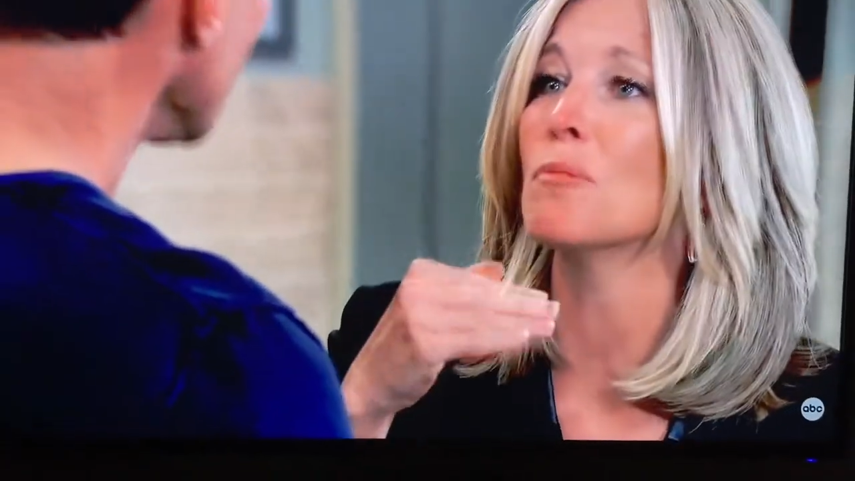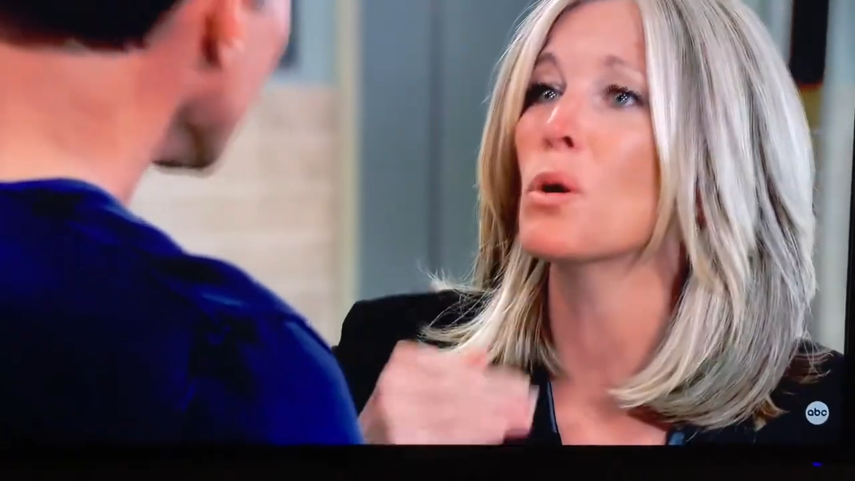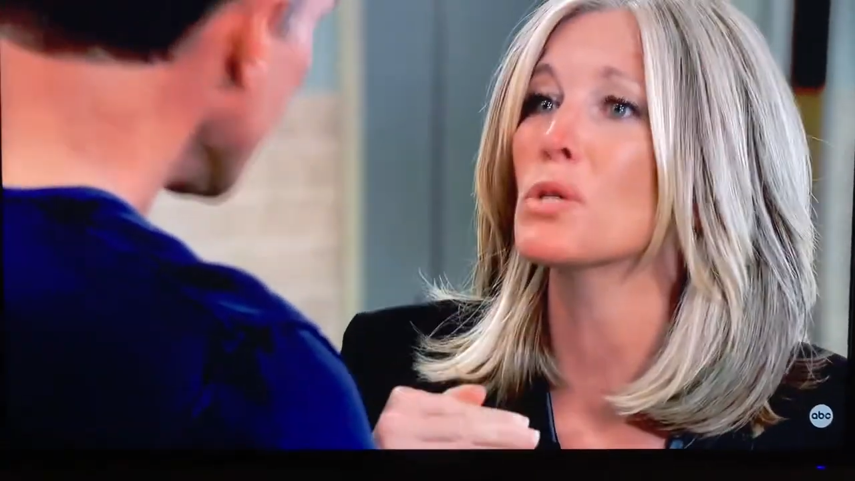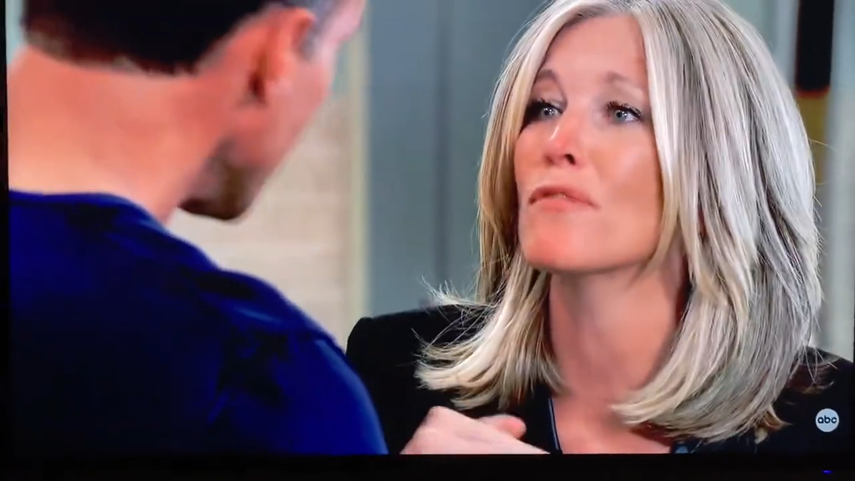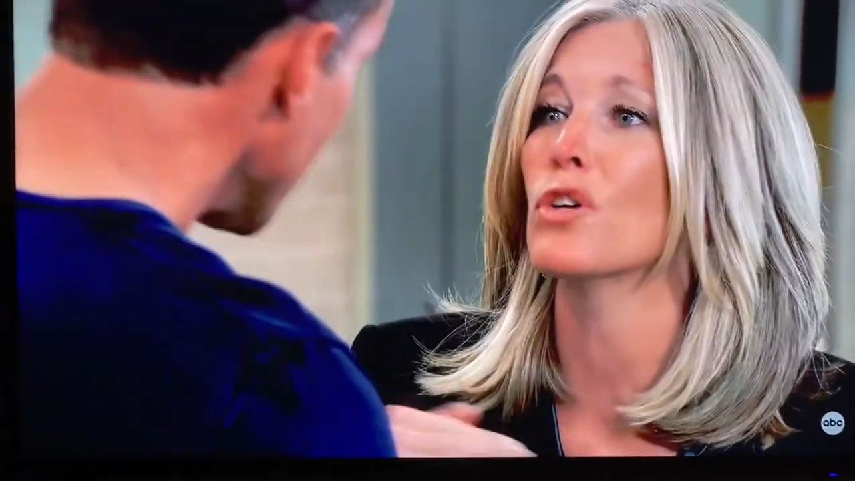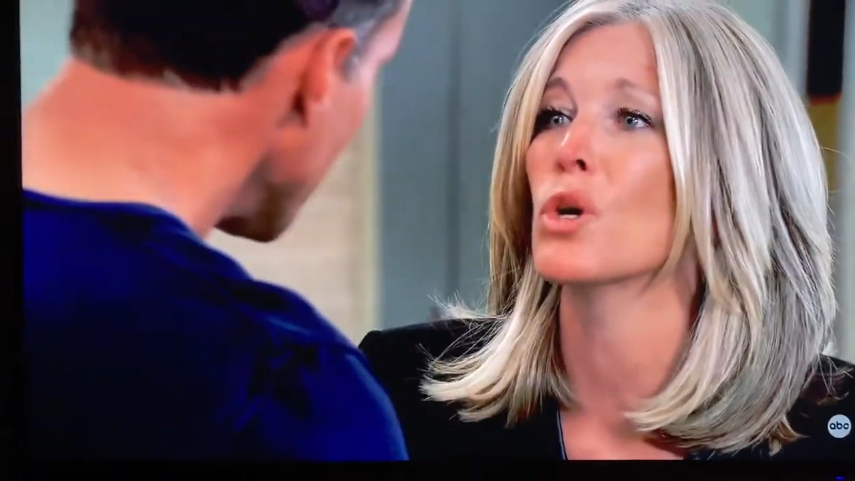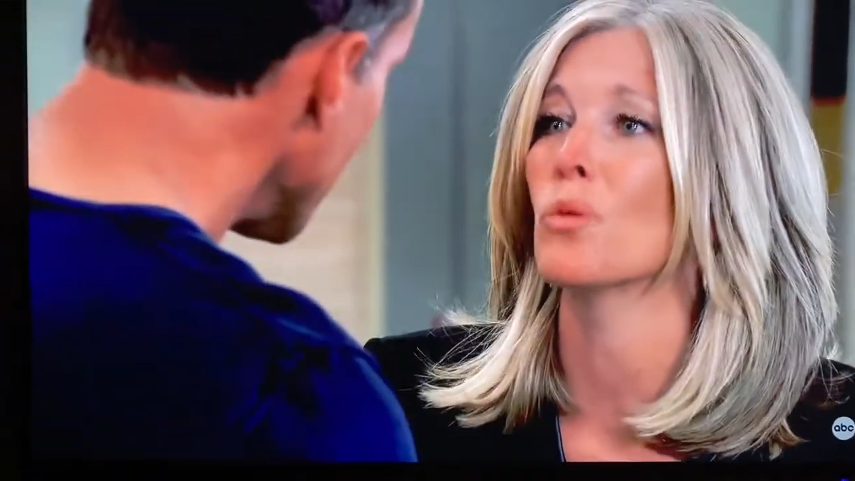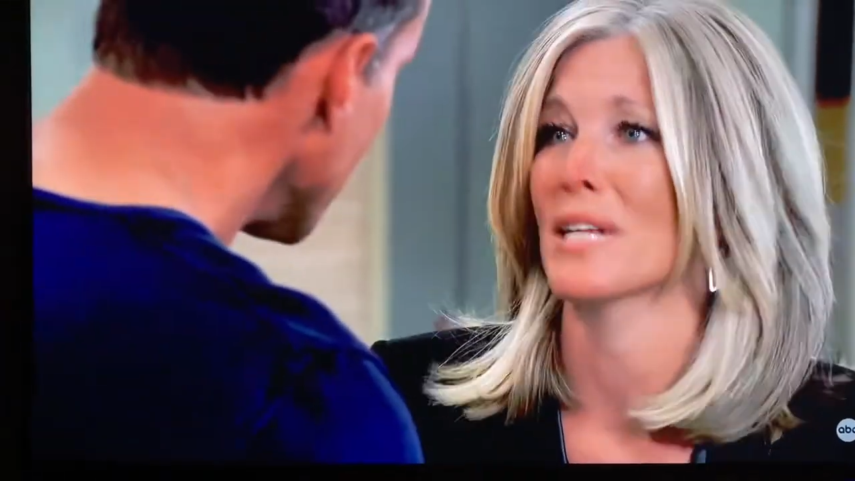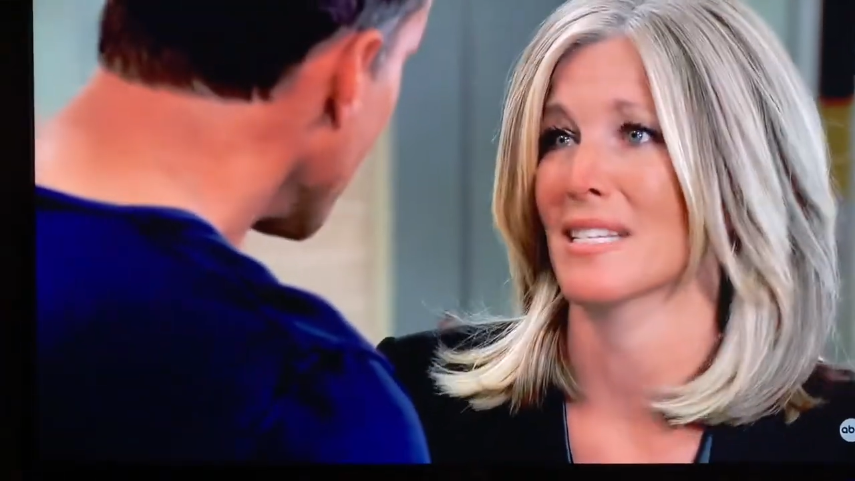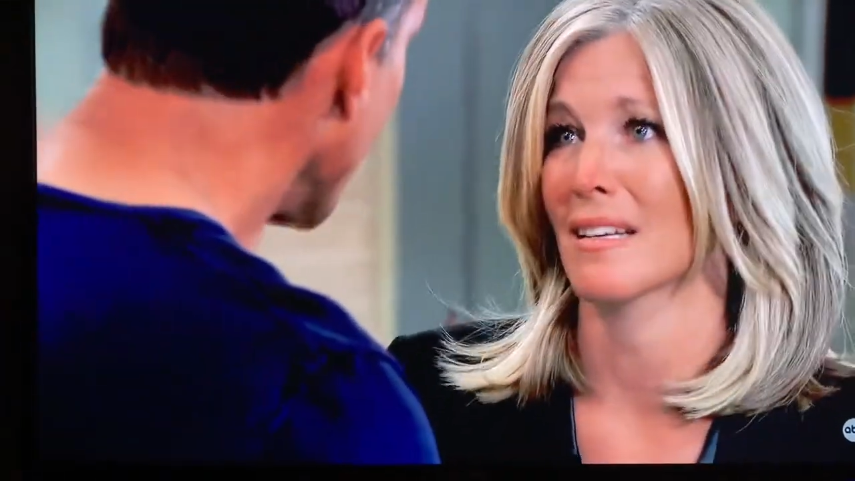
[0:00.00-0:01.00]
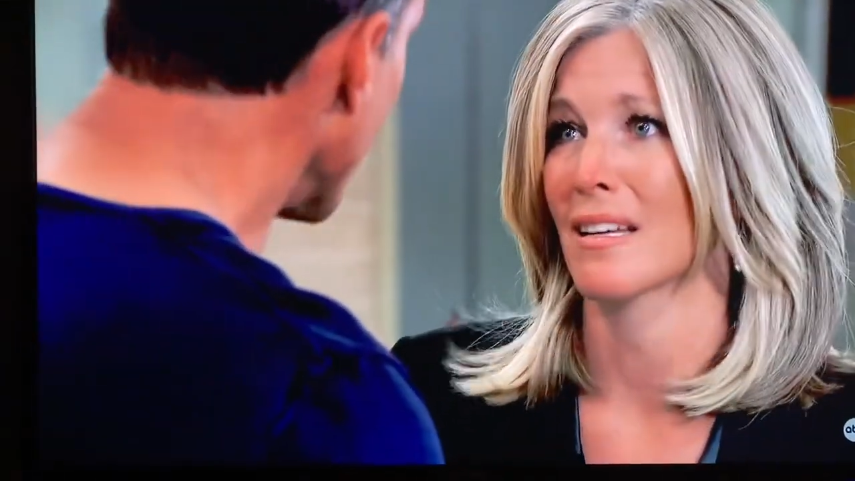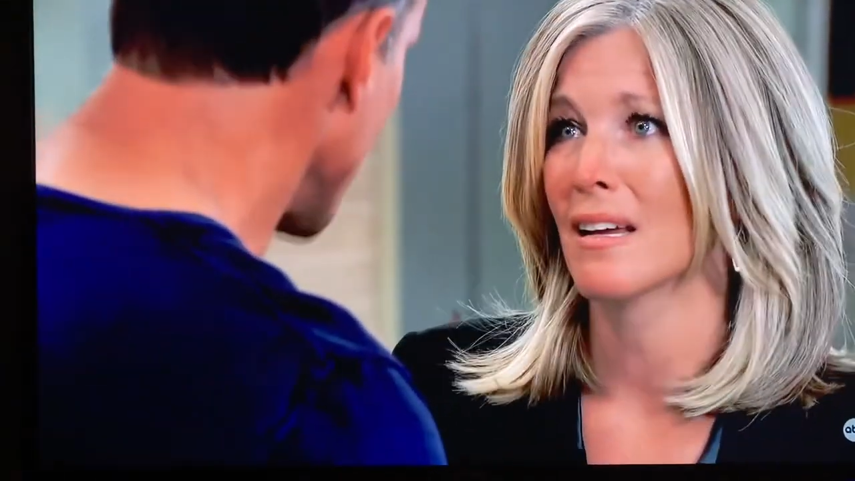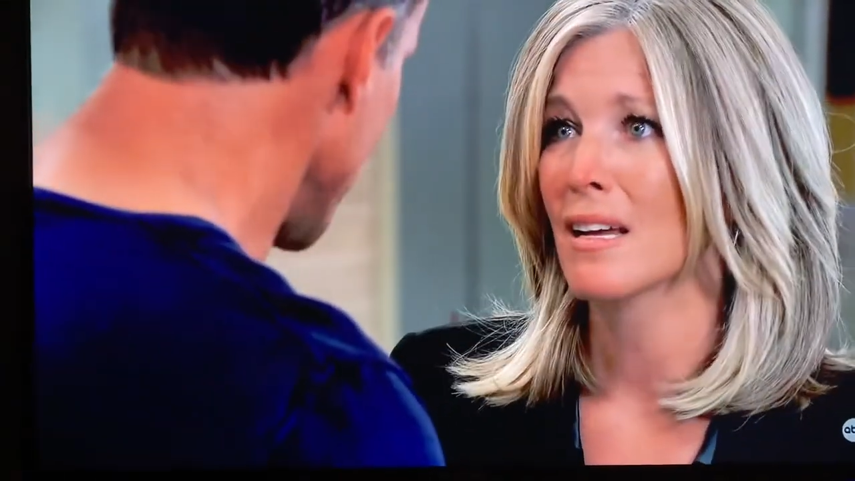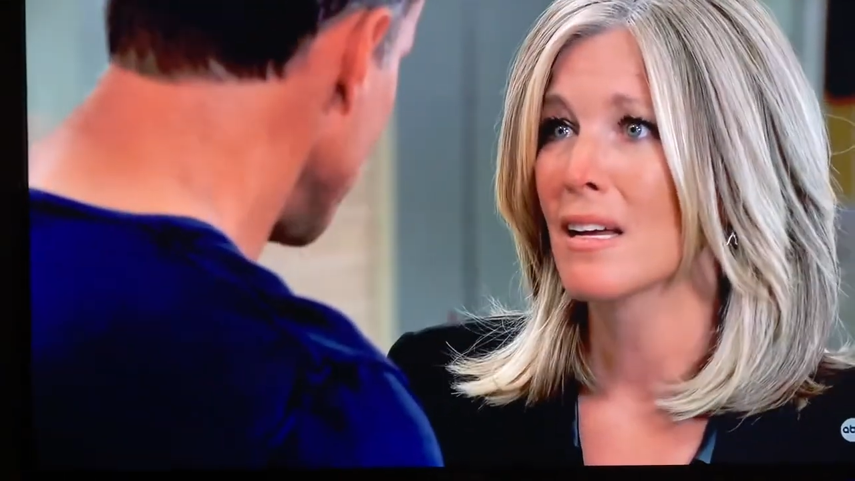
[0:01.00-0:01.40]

motion for no reason. Okay,